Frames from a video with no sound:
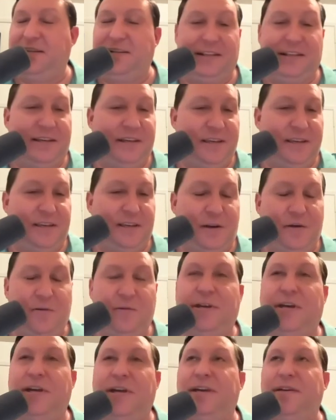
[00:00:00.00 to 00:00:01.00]
of like,
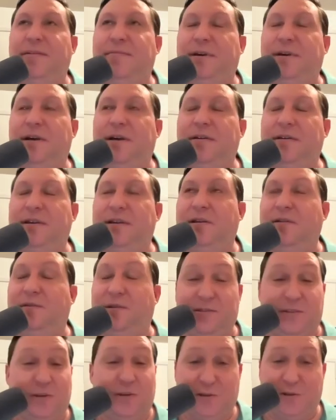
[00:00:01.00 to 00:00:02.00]
okay,
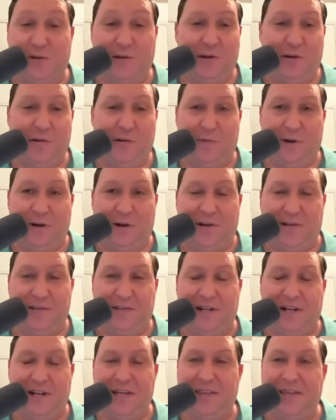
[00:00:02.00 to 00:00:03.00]
because those are curveballs.
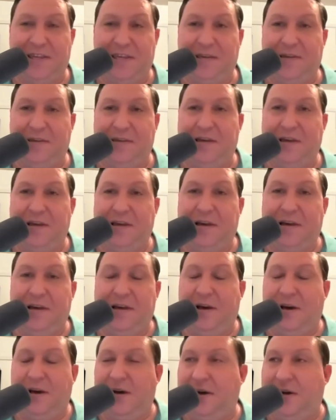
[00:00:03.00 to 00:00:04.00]
And I think,
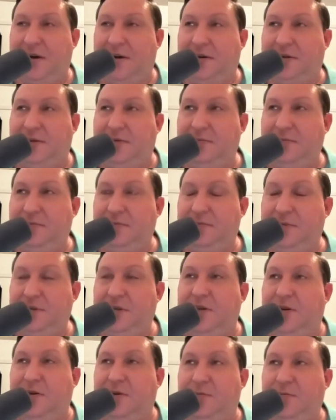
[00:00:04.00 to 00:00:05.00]
uh,
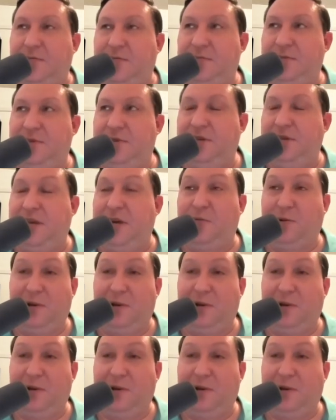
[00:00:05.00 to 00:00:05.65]
you can't